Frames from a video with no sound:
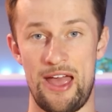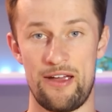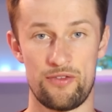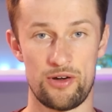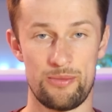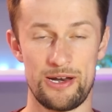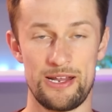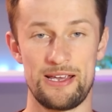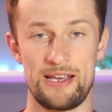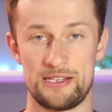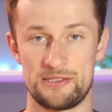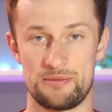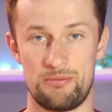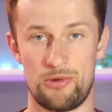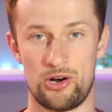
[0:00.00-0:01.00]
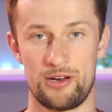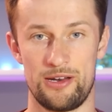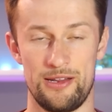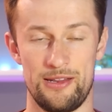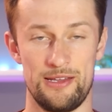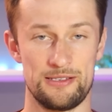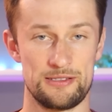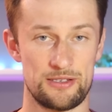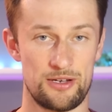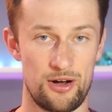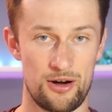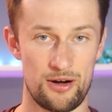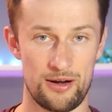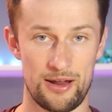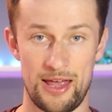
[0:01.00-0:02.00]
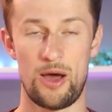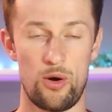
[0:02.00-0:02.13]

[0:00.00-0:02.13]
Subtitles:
everybody gets marketed this card.